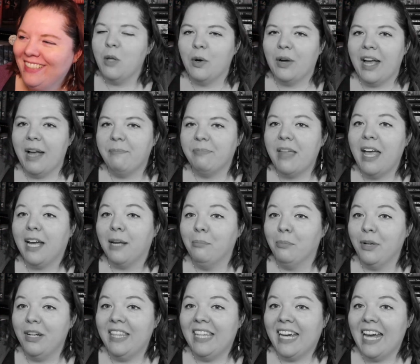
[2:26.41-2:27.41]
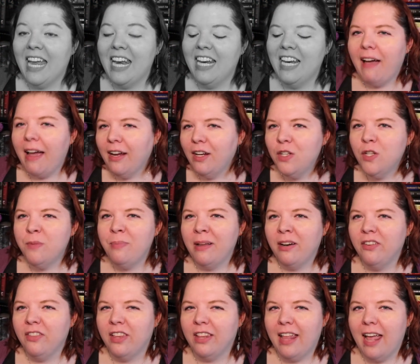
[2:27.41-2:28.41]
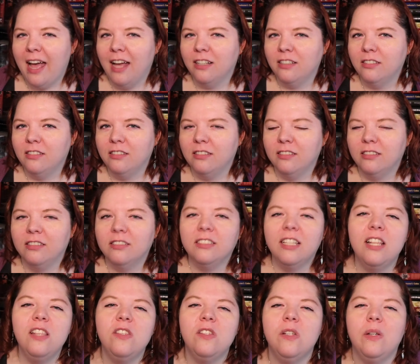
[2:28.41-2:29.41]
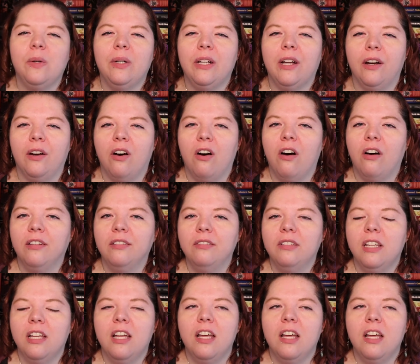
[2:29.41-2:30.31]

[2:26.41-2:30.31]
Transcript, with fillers: Okay, I can breathe again. I could do better than that. Let's do an unhaul.